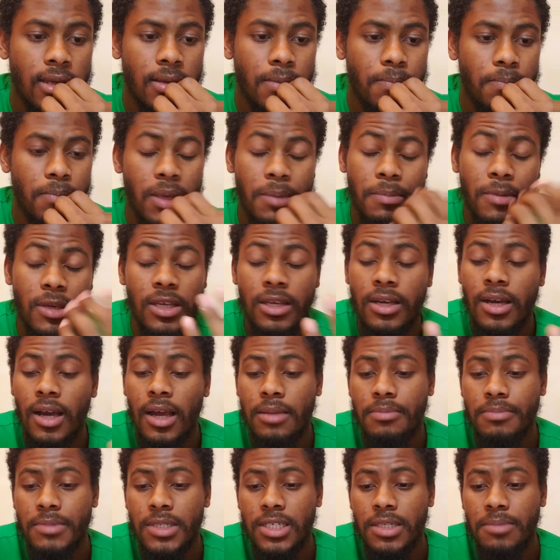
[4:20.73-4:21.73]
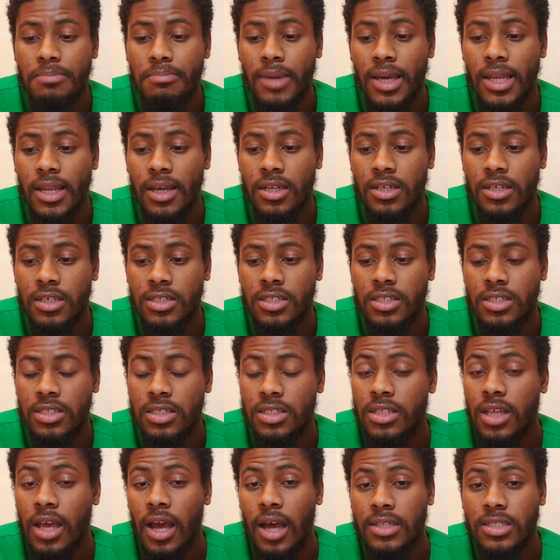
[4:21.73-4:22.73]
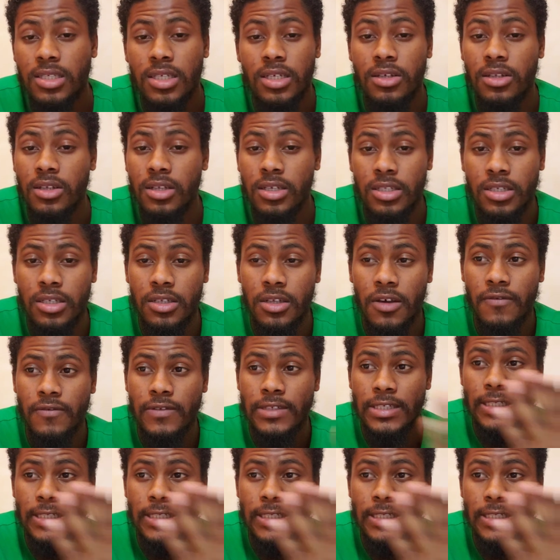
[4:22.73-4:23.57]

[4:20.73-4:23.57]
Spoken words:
maybe it can be men are not articulate enough to